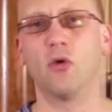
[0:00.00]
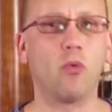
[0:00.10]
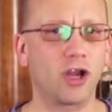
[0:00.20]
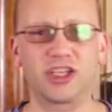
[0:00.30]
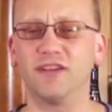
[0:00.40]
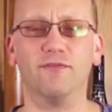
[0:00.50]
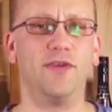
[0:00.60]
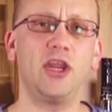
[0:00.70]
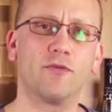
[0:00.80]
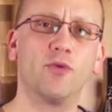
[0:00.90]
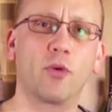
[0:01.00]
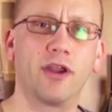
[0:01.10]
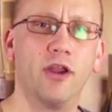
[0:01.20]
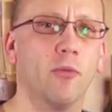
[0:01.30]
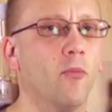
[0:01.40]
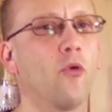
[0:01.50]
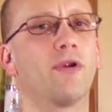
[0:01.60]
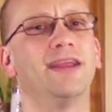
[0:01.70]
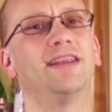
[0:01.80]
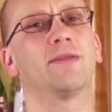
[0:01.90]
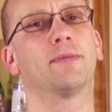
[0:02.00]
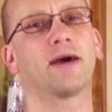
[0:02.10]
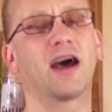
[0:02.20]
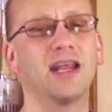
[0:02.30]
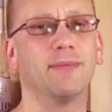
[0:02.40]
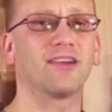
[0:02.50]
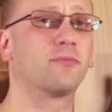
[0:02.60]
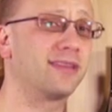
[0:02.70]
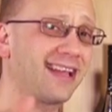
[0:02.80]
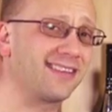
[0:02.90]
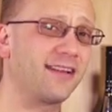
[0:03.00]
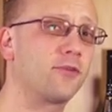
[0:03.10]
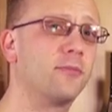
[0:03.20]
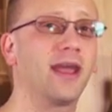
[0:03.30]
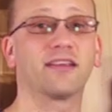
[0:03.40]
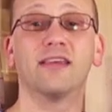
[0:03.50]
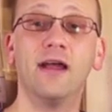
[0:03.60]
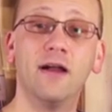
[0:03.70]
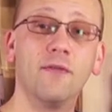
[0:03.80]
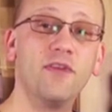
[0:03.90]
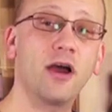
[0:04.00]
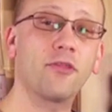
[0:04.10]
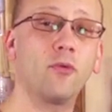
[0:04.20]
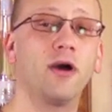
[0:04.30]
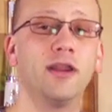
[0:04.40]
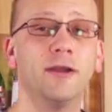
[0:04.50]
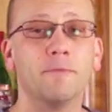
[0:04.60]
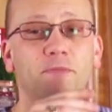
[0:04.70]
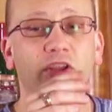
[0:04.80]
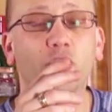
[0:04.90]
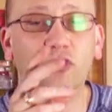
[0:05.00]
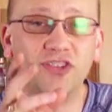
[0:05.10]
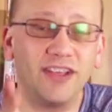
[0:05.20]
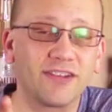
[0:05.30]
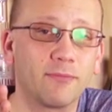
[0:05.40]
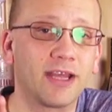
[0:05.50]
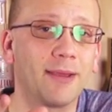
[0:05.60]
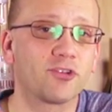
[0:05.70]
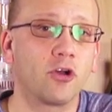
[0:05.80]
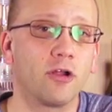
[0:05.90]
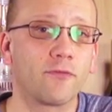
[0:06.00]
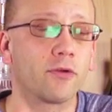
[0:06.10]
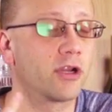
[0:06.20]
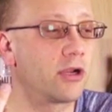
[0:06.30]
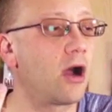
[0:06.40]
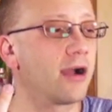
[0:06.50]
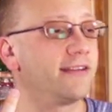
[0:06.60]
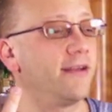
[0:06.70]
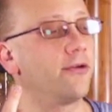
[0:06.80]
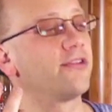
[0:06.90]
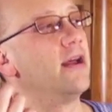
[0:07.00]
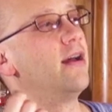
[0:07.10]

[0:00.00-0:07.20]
watch the video if you want to know more in depth about honey mix, but that's another mix. The other one that you'll see sometimes called for in cocktails,